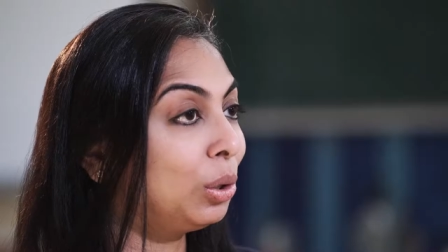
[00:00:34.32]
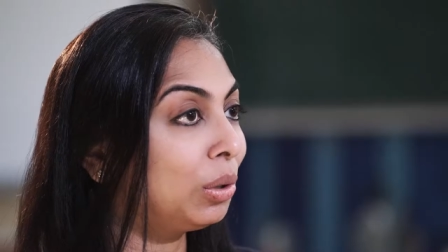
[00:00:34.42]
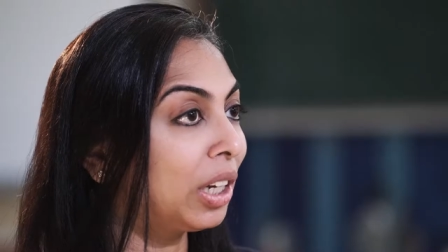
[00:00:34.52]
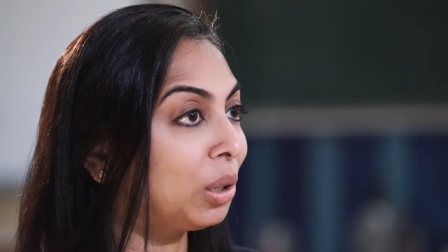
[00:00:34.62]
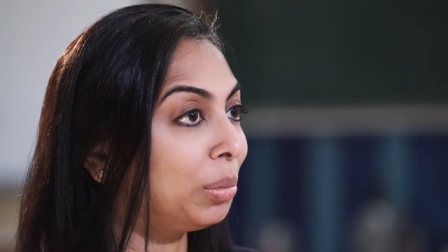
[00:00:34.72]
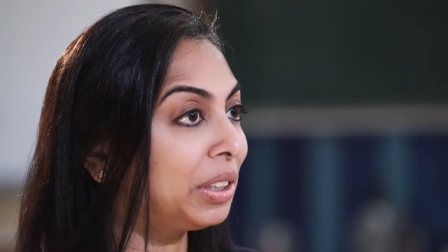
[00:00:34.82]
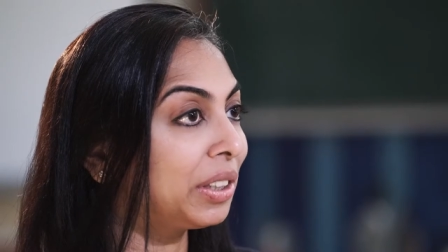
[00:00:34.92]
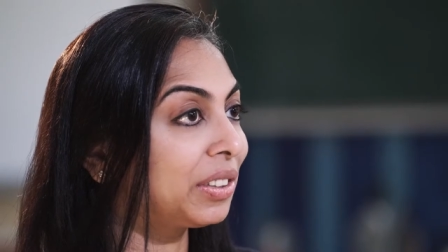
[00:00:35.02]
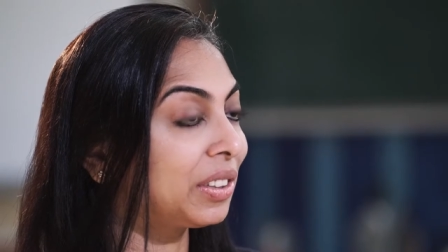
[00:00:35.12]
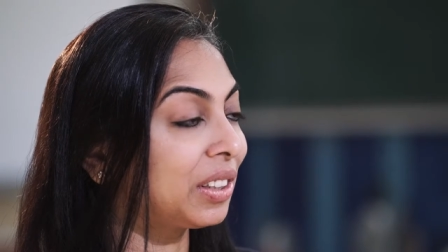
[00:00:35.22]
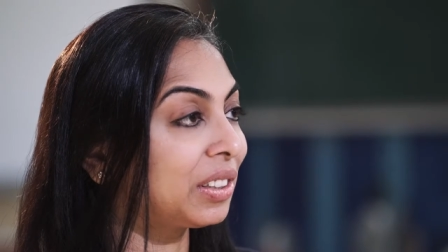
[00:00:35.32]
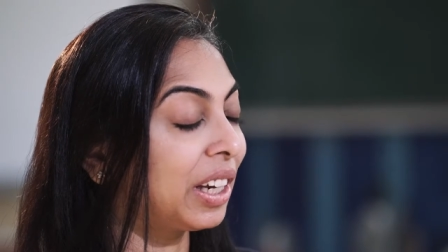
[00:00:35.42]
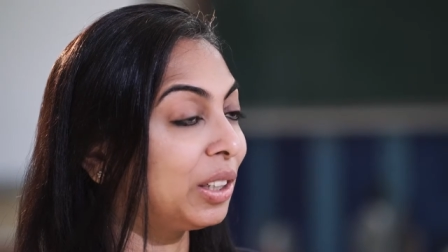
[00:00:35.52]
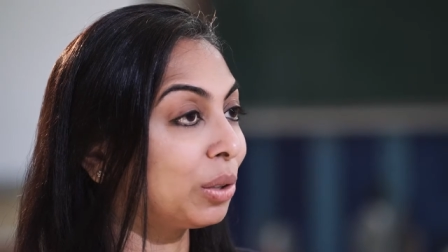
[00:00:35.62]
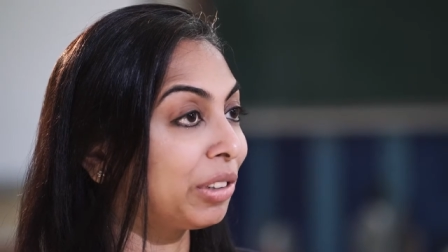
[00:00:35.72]
Two nanometers is the
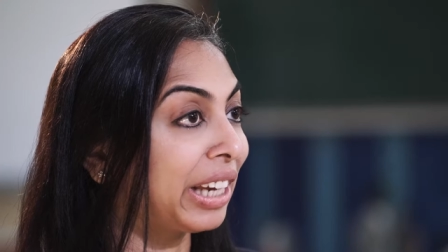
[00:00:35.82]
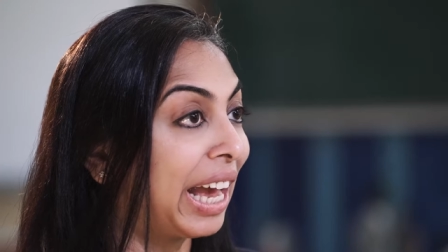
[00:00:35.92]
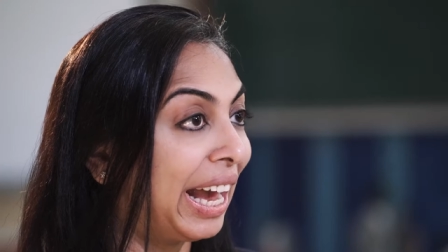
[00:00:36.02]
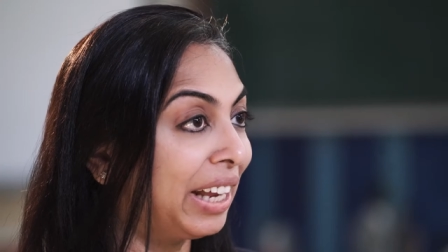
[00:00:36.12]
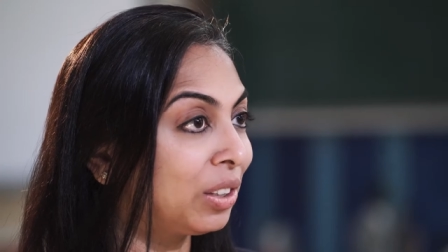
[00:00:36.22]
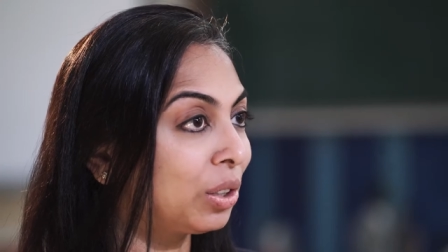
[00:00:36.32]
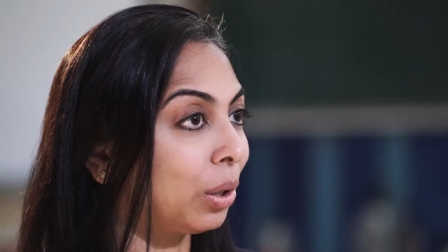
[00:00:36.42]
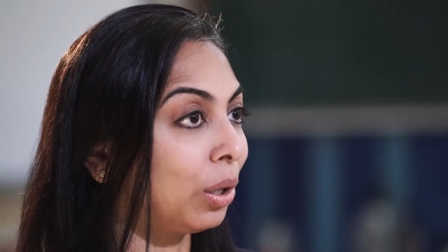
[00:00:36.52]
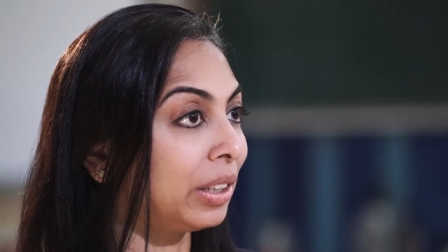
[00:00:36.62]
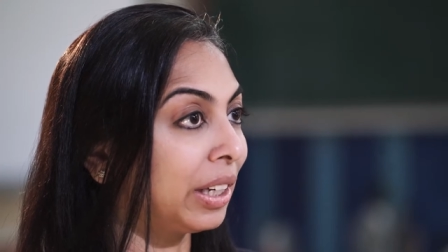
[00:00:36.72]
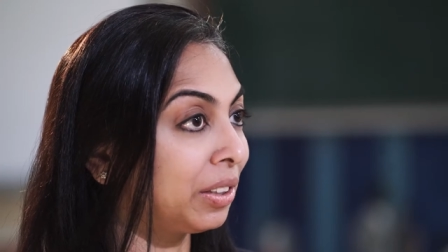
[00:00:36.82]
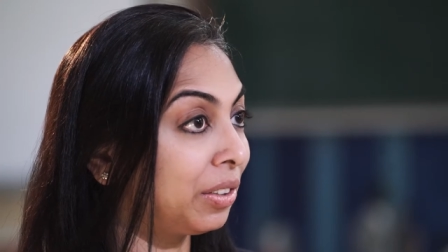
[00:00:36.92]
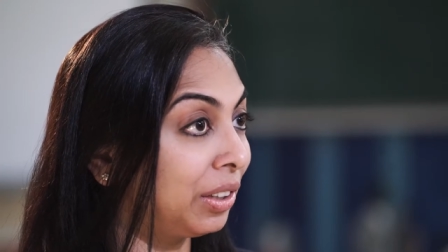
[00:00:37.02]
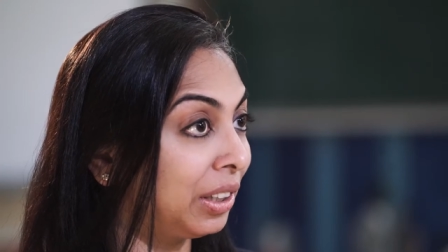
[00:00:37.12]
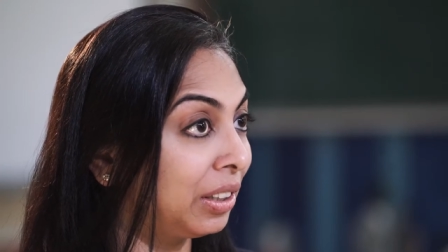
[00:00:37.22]
size of an ant on that
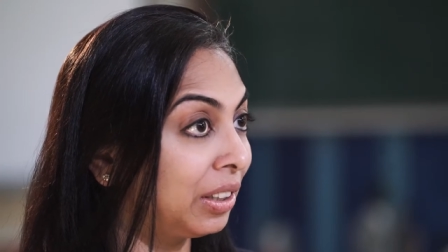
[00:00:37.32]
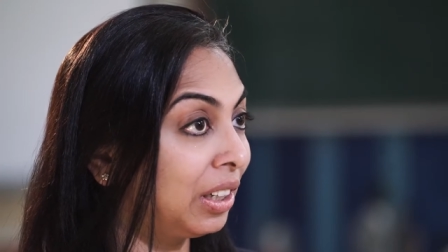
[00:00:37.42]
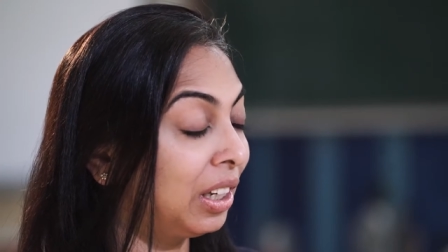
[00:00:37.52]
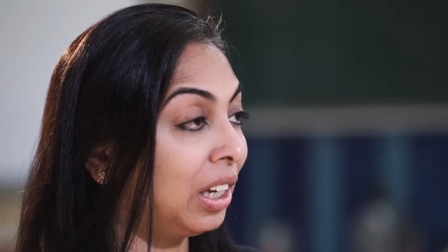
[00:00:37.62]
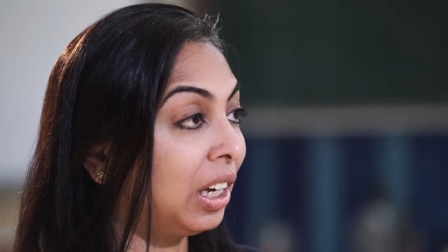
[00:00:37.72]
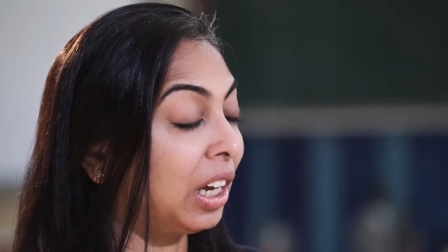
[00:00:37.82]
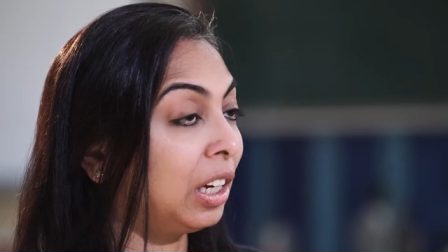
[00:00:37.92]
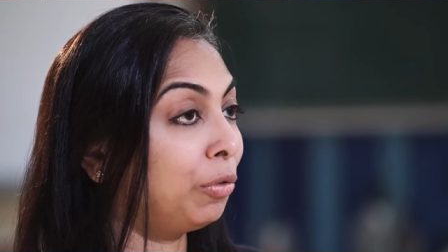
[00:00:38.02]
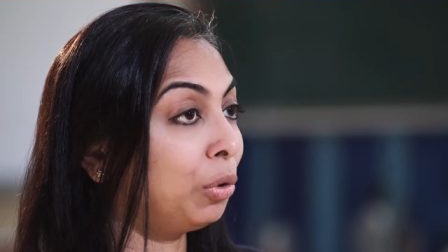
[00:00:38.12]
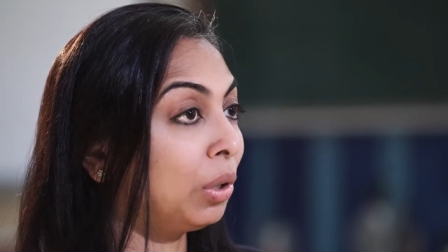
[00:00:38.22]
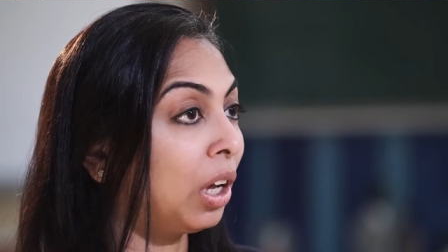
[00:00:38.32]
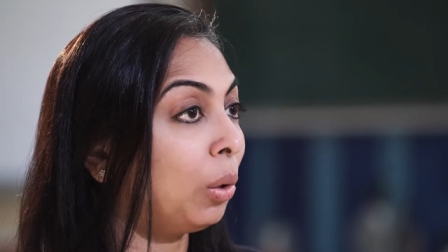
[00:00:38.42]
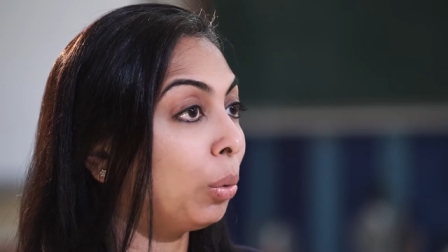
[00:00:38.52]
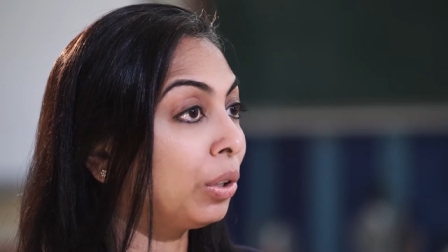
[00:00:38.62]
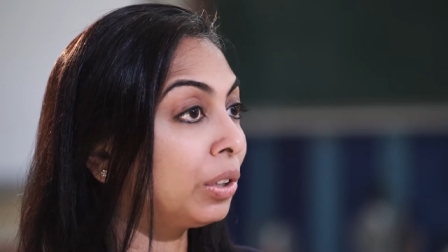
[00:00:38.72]
tree. And if you
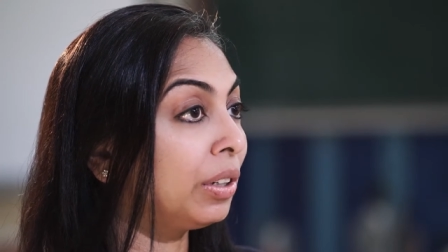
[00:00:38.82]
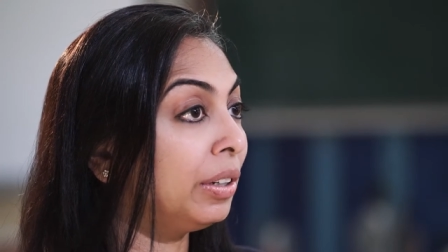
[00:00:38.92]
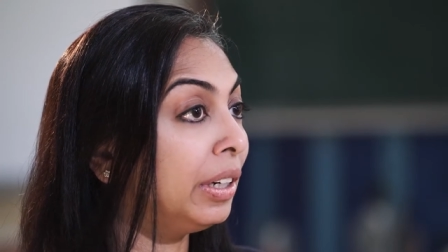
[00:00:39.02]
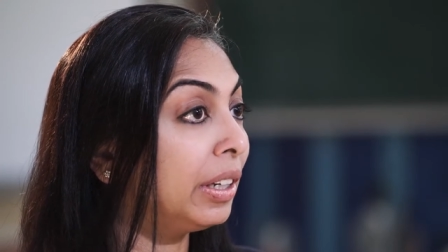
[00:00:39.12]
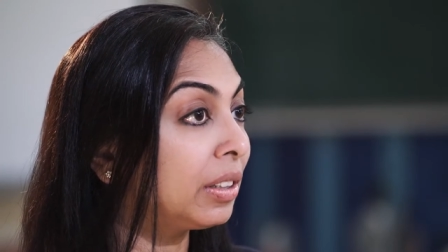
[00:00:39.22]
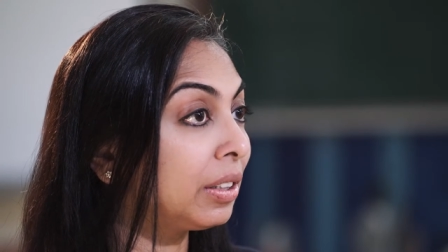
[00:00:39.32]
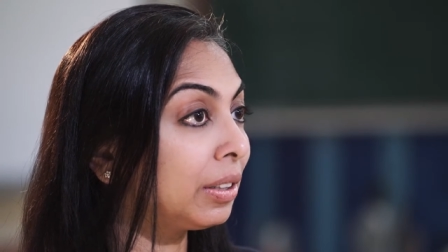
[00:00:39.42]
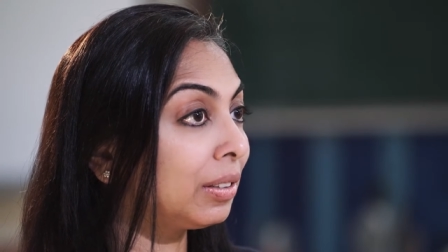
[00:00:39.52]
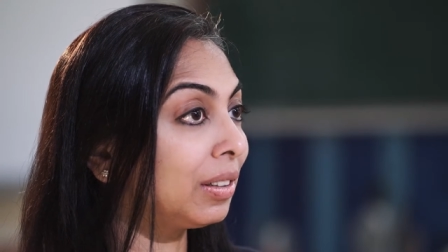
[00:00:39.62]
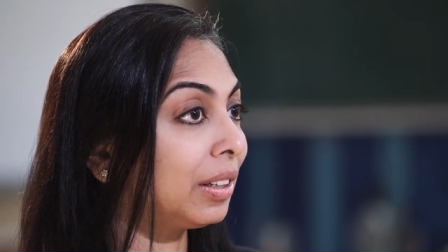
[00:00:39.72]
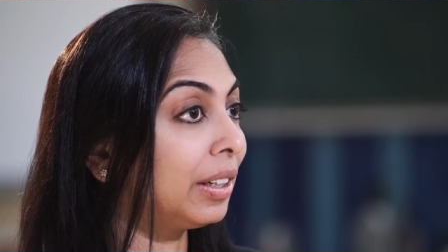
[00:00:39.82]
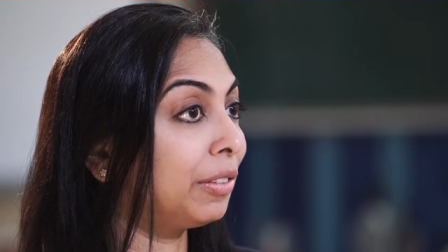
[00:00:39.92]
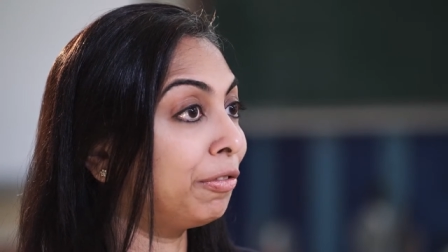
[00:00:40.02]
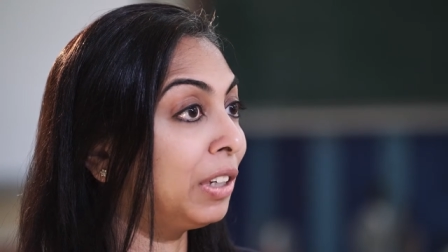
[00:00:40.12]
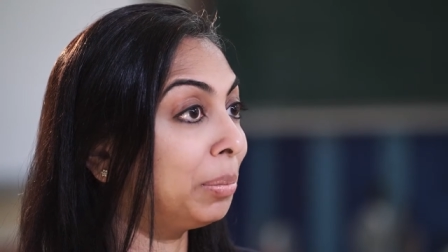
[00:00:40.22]
now want to knit
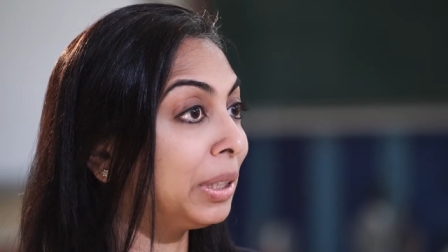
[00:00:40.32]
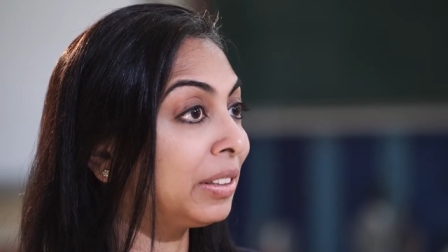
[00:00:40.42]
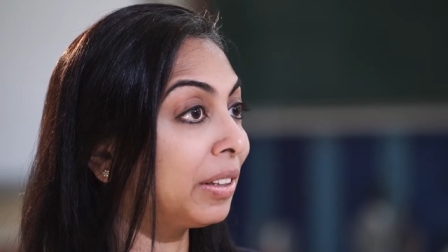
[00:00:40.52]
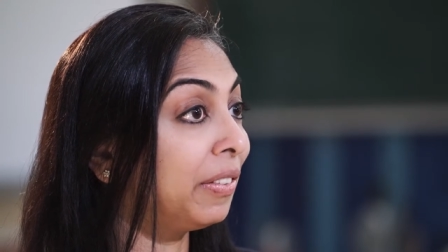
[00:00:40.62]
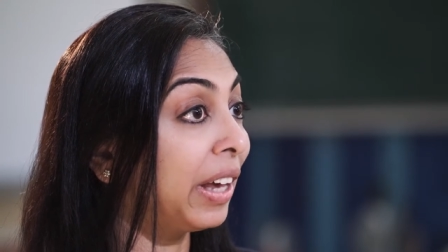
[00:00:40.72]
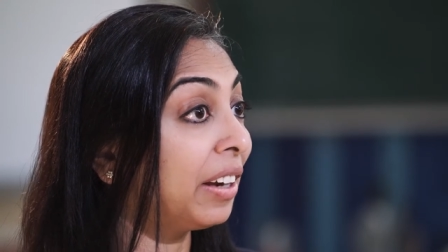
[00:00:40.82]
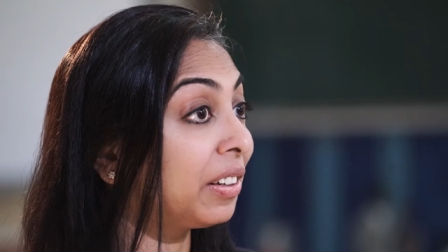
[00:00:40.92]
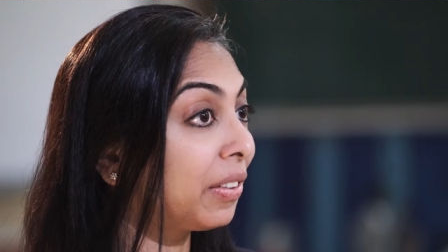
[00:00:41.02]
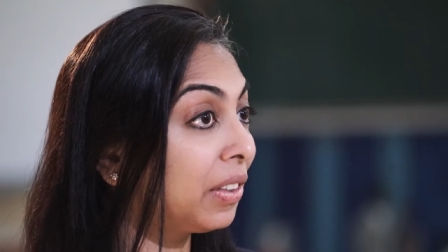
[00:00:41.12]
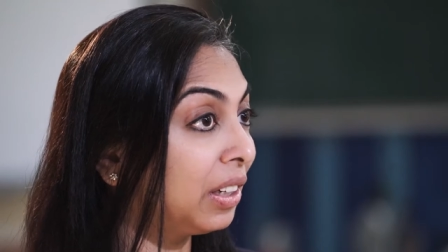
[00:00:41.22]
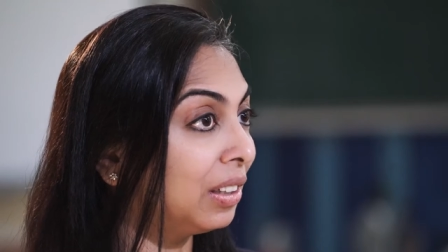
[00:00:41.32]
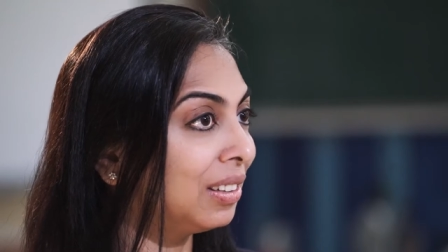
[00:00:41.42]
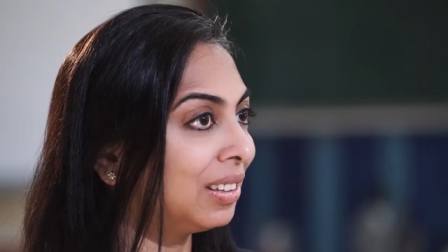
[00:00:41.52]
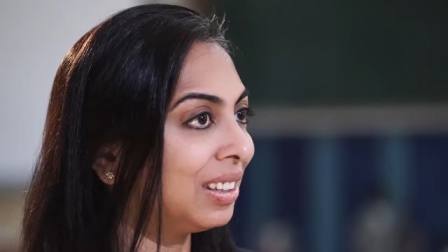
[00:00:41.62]
a filament that thin,